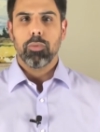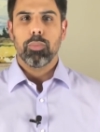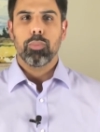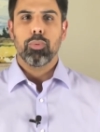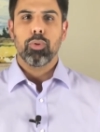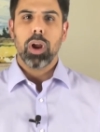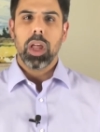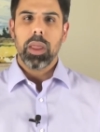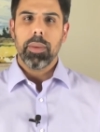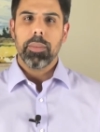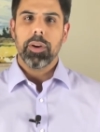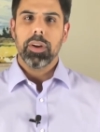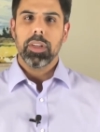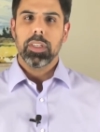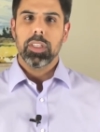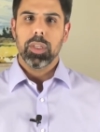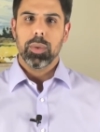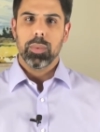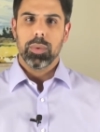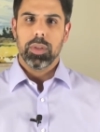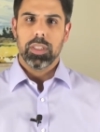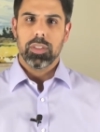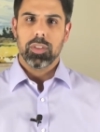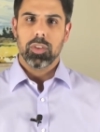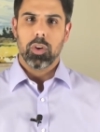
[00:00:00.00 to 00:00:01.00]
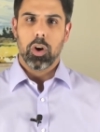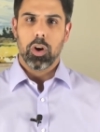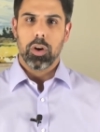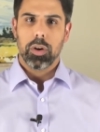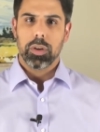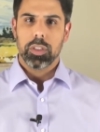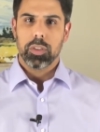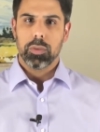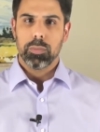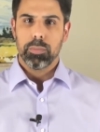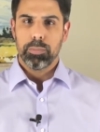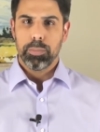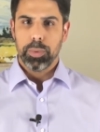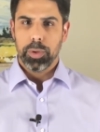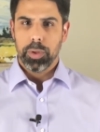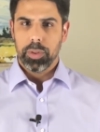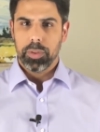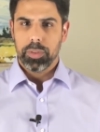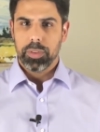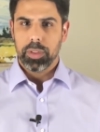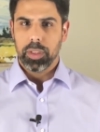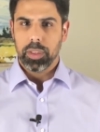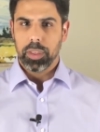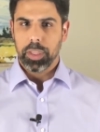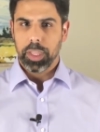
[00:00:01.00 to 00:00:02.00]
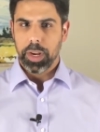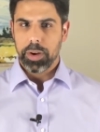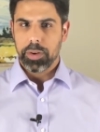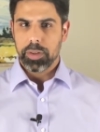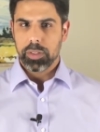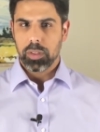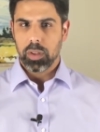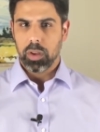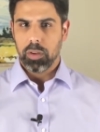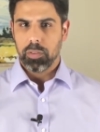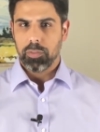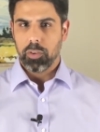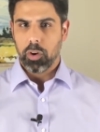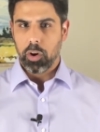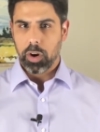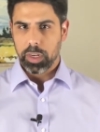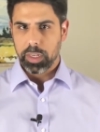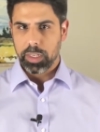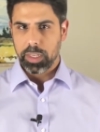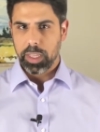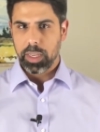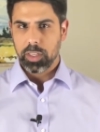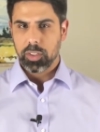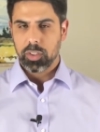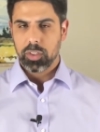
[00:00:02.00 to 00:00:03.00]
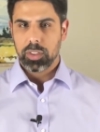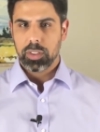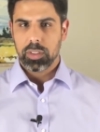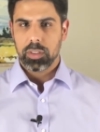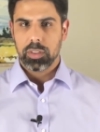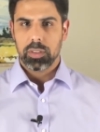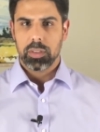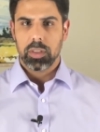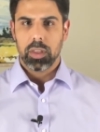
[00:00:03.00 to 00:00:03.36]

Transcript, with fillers: primary duties are to build the layers of architectures